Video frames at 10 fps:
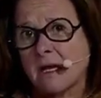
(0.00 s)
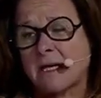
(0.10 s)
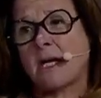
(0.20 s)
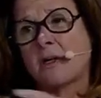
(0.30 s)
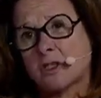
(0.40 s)

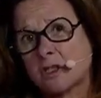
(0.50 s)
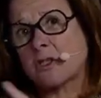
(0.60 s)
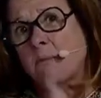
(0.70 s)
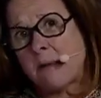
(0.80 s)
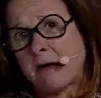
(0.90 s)
and I could
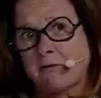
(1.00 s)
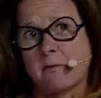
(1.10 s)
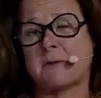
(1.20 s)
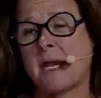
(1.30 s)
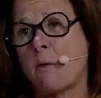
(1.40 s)
just come back
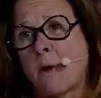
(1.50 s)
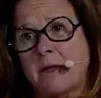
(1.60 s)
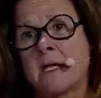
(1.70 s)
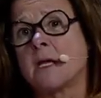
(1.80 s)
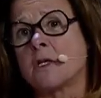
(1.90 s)
from
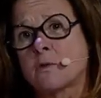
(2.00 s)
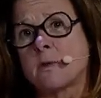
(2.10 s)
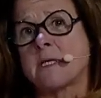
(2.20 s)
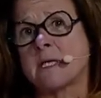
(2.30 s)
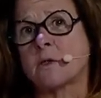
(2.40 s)
Taiwan
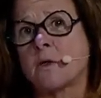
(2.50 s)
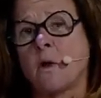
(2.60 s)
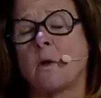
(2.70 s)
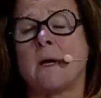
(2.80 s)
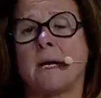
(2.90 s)
3 days
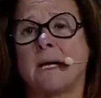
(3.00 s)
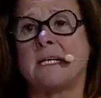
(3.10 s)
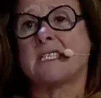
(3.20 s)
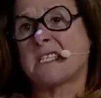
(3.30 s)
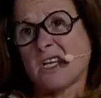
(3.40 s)
ago,
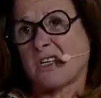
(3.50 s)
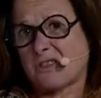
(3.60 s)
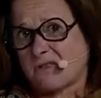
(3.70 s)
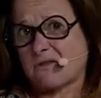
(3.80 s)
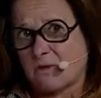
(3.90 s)
and it's
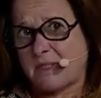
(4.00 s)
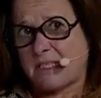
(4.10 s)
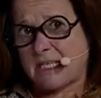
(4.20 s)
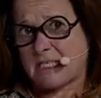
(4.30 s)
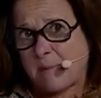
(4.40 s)
not
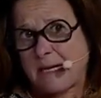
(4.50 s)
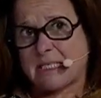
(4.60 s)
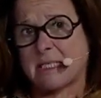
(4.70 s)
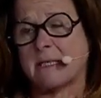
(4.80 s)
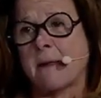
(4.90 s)
what is
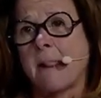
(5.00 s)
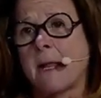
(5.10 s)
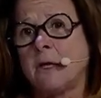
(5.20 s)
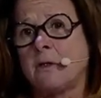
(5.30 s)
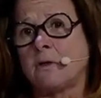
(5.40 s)
expected,
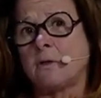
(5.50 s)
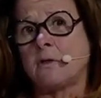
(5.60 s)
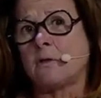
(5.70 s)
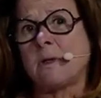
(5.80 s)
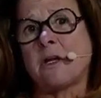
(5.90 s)

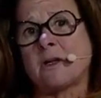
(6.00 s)
you will not